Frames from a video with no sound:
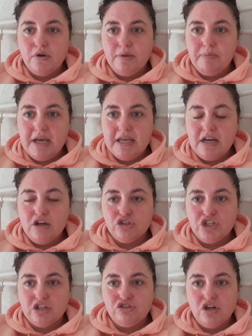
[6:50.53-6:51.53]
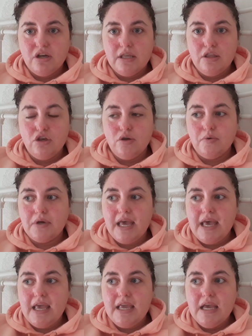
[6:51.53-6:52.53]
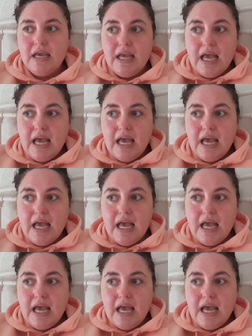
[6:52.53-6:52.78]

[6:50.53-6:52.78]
on a biologic drug in the UK,